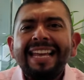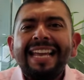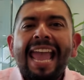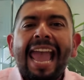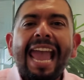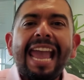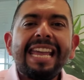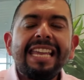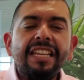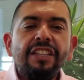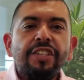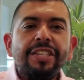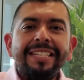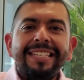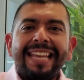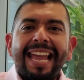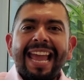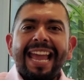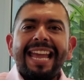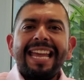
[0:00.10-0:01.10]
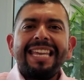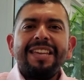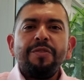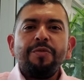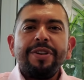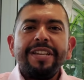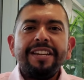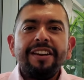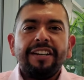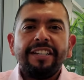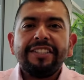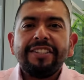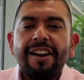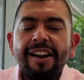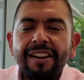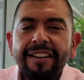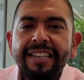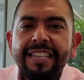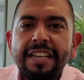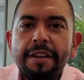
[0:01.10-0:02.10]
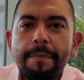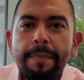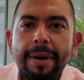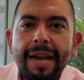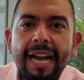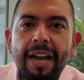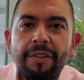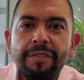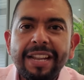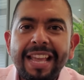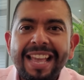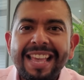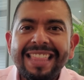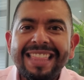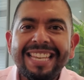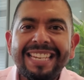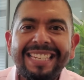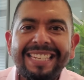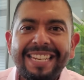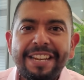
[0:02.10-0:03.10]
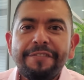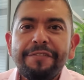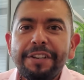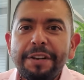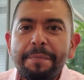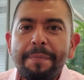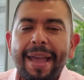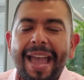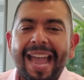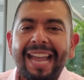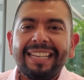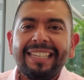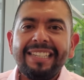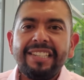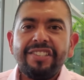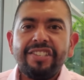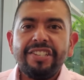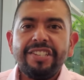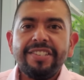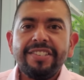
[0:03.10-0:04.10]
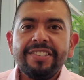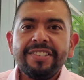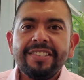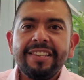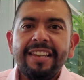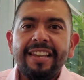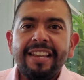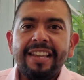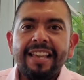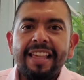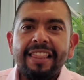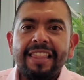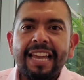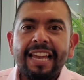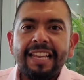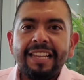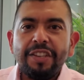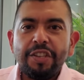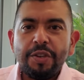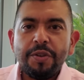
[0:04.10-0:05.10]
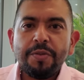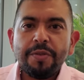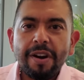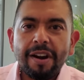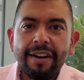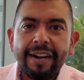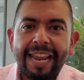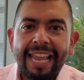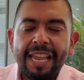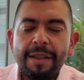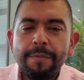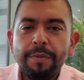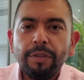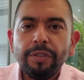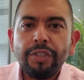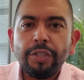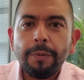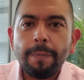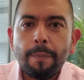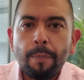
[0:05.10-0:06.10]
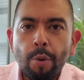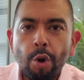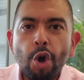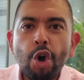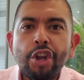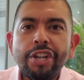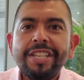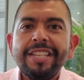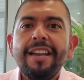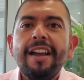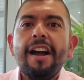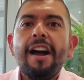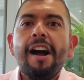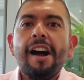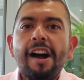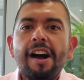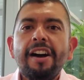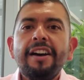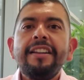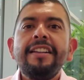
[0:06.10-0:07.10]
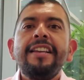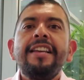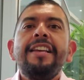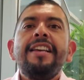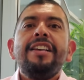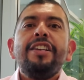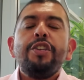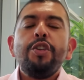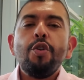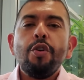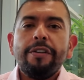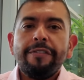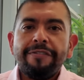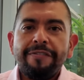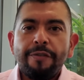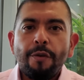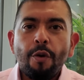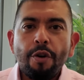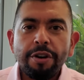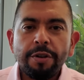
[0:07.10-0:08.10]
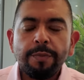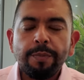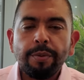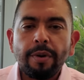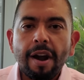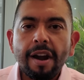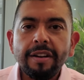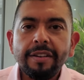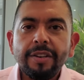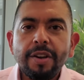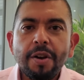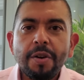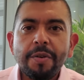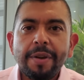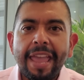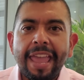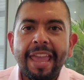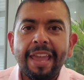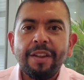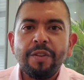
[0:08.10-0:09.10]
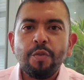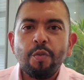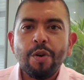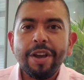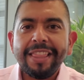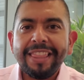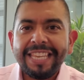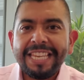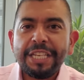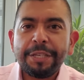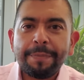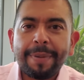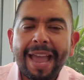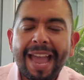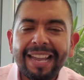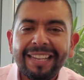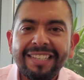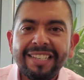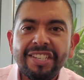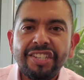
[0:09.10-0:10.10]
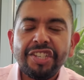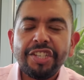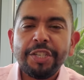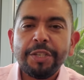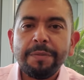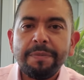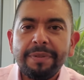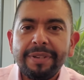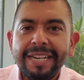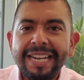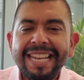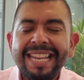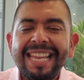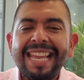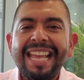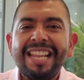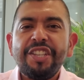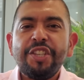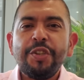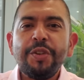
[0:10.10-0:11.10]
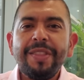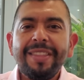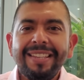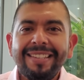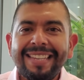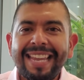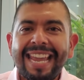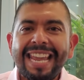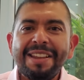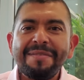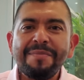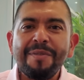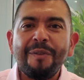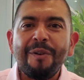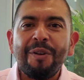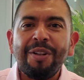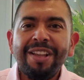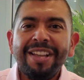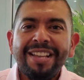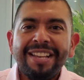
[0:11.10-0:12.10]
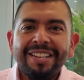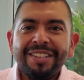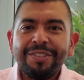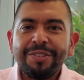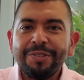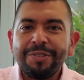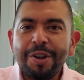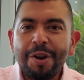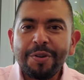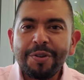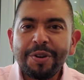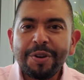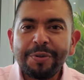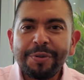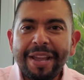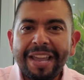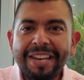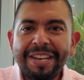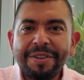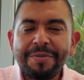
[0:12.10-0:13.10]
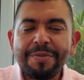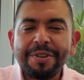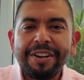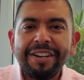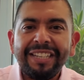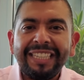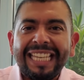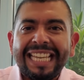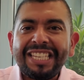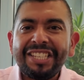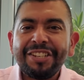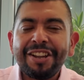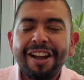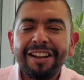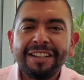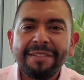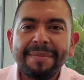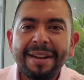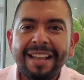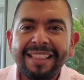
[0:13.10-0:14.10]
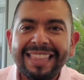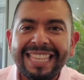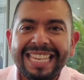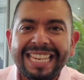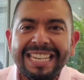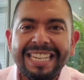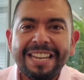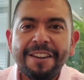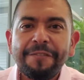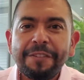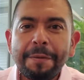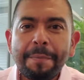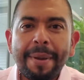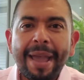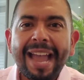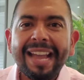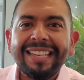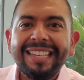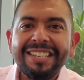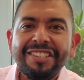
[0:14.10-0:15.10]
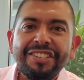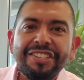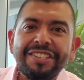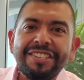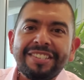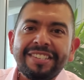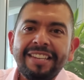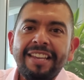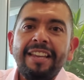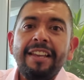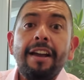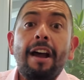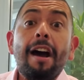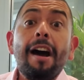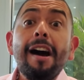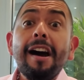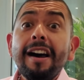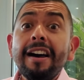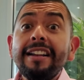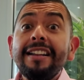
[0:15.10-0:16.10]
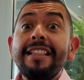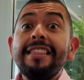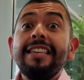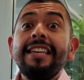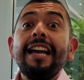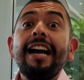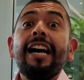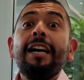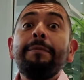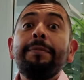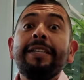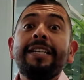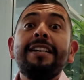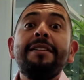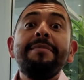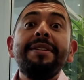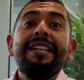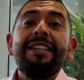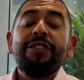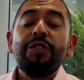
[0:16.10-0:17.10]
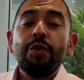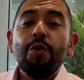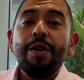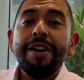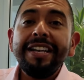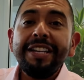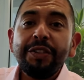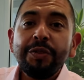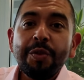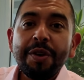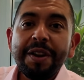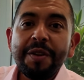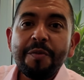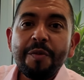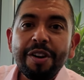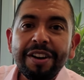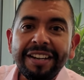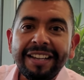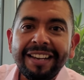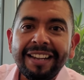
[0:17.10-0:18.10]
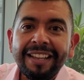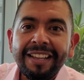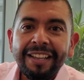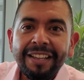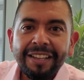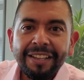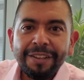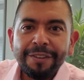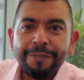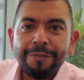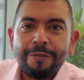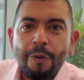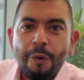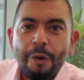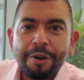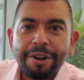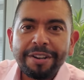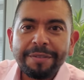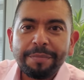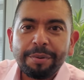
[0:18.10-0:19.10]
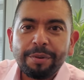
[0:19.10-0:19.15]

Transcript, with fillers: Hey, today we are talking about the different packages that you are able to put on your Ford Bronco and what these packages bring to the table. So don't go anywhere. Let's talk about the different packages on the upcoming 2021 Ford